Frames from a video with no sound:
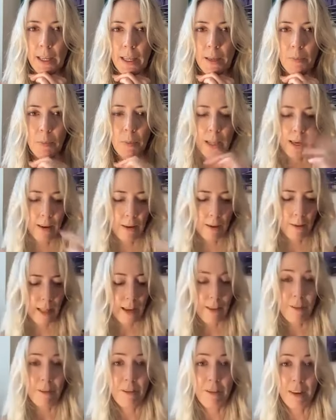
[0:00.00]
keep
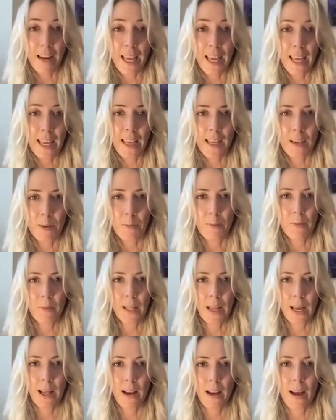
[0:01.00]
that flame
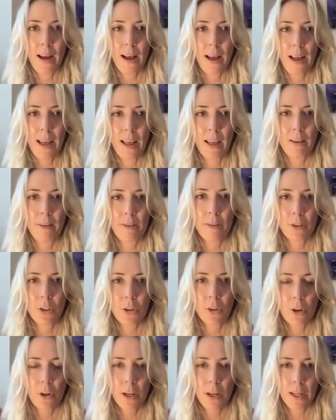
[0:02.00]
alive.
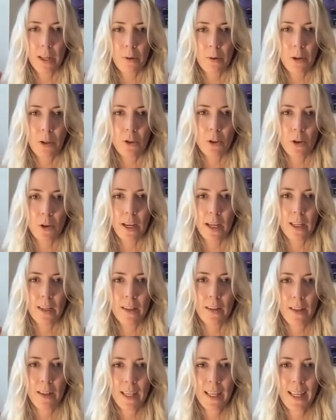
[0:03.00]
You know, like when you're
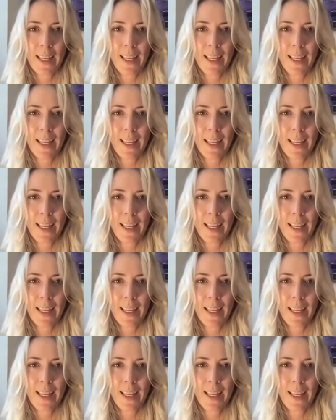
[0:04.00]
trying,